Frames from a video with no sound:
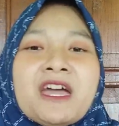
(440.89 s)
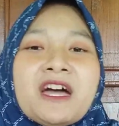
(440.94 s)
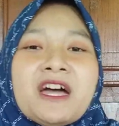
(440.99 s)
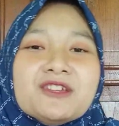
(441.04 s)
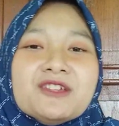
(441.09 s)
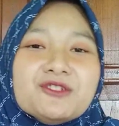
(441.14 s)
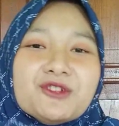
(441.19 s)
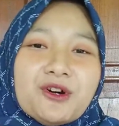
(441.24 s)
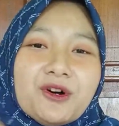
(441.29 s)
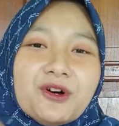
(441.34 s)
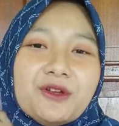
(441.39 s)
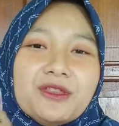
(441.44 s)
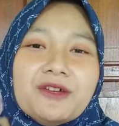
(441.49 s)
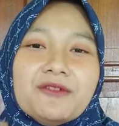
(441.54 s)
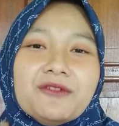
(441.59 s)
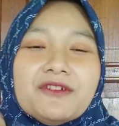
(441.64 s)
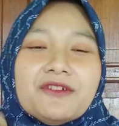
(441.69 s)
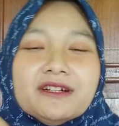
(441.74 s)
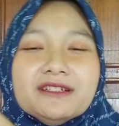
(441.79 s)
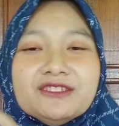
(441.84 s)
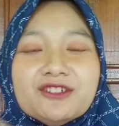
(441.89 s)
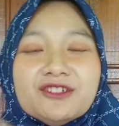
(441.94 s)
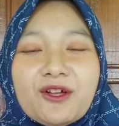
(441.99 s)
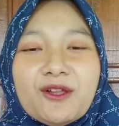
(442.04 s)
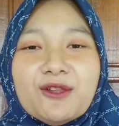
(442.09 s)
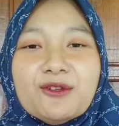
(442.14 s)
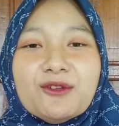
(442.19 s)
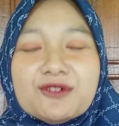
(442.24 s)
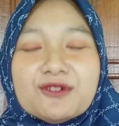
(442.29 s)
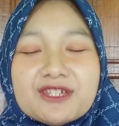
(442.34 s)
So the first
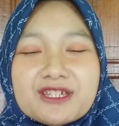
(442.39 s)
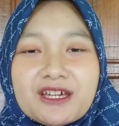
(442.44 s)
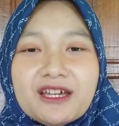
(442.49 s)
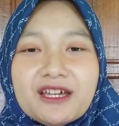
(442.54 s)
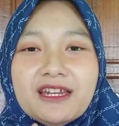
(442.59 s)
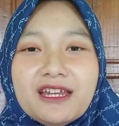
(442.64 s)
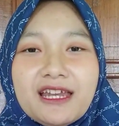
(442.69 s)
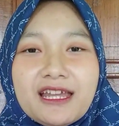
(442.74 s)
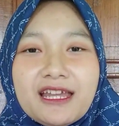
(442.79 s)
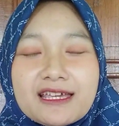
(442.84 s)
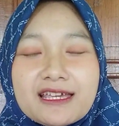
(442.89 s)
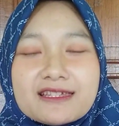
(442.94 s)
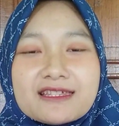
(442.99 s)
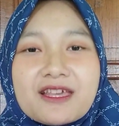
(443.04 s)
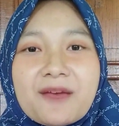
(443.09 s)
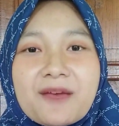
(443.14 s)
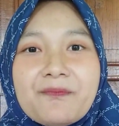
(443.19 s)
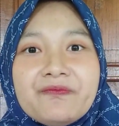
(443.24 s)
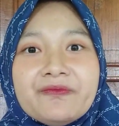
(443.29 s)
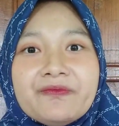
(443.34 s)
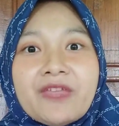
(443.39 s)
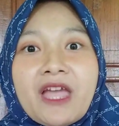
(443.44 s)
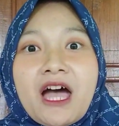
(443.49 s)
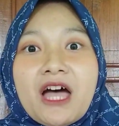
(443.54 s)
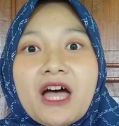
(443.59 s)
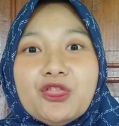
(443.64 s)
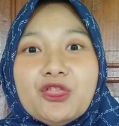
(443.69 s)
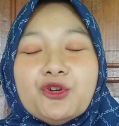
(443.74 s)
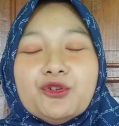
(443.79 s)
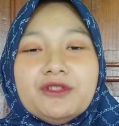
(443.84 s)
solution is
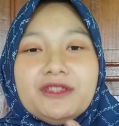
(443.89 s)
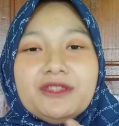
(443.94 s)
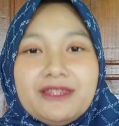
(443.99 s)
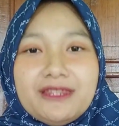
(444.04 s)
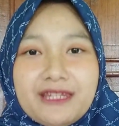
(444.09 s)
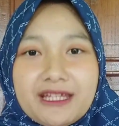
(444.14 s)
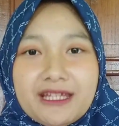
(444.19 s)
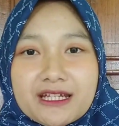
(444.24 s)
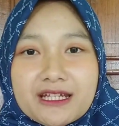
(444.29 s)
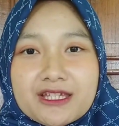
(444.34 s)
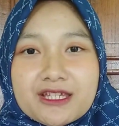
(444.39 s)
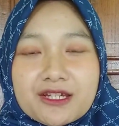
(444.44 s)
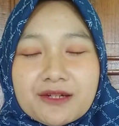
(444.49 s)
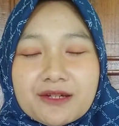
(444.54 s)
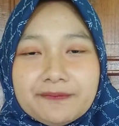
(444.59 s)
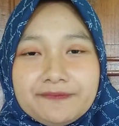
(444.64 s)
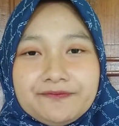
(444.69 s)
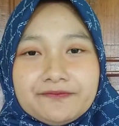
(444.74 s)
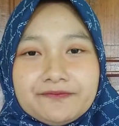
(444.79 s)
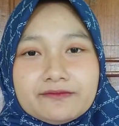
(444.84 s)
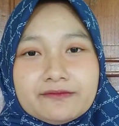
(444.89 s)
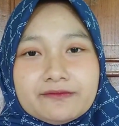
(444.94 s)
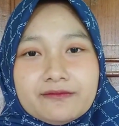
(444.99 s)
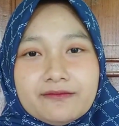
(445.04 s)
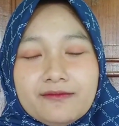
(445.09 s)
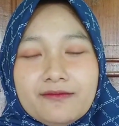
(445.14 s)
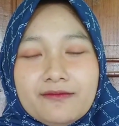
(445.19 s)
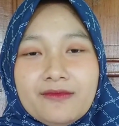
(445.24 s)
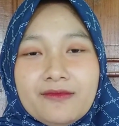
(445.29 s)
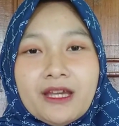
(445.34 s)
to teach
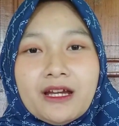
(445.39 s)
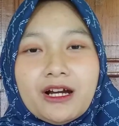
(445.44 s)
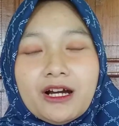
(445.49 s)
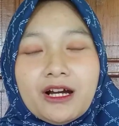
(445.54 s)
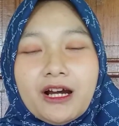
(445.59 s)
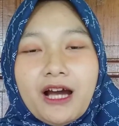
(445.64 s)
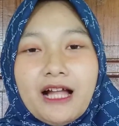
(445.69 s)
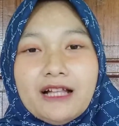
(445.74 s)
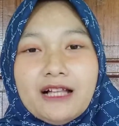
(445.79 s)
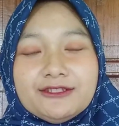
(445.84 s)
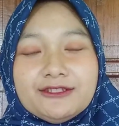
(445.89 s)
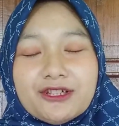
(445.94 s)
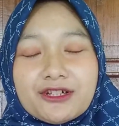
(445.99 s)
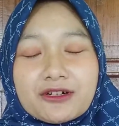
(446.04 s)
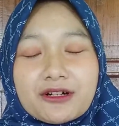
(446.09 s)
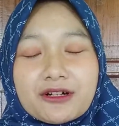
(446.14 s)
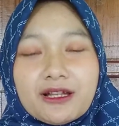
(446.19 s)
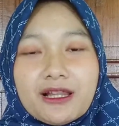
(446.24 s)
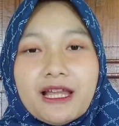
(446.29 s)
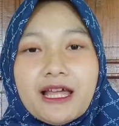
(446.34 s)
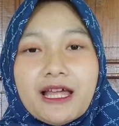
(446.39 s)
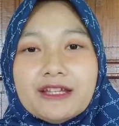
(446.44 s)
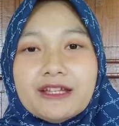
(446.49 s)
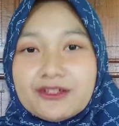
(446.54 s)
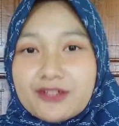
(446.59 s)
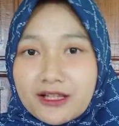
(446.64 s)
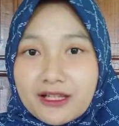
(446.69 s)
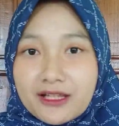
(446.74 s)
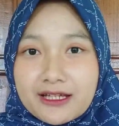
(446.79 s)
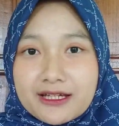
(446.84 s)
cultural
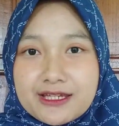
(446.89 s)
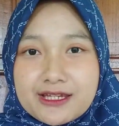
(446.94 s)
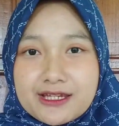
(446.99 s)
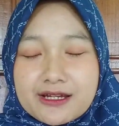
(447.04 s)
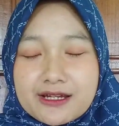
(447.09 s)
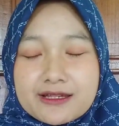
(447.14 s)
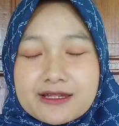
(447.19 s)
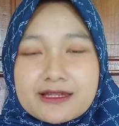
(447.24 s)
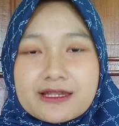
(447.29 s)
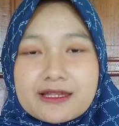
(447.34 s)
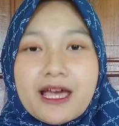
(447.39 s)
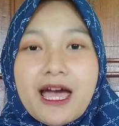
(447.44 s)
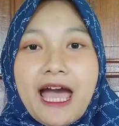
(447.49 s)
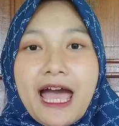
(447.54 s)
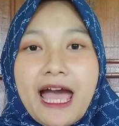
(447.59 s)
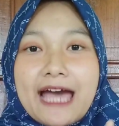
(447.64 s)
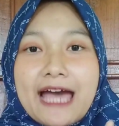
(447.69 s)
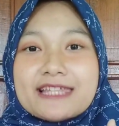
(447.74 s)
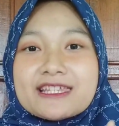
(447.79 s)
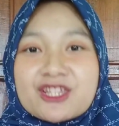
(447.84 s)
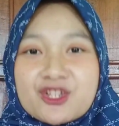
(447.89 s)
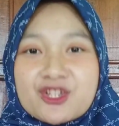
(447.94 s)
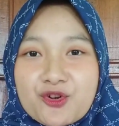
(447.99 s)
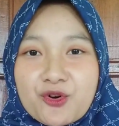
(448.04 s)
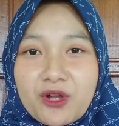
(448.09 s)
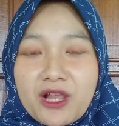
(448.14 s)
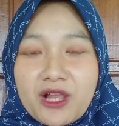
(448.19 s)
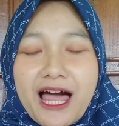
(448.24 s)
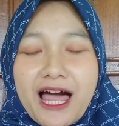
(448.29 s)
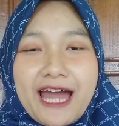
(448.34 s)
intelligence at
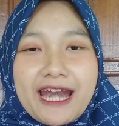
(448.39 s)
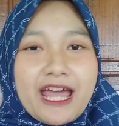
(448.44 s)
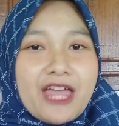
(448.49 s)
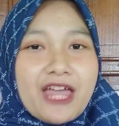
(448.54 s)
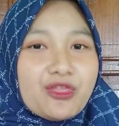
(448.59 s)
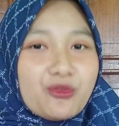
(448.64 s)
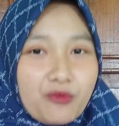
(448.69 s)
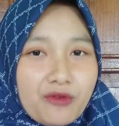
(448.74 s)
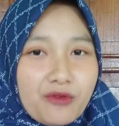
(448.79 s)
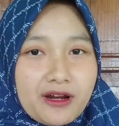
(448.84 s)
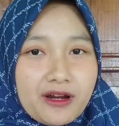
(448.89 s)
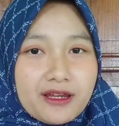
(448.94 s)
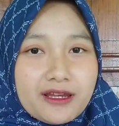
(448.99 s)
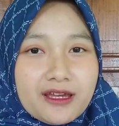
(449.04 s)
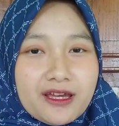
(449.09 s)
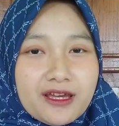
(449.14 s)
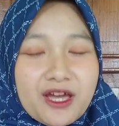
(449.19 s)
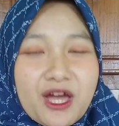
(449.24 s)
school and at work.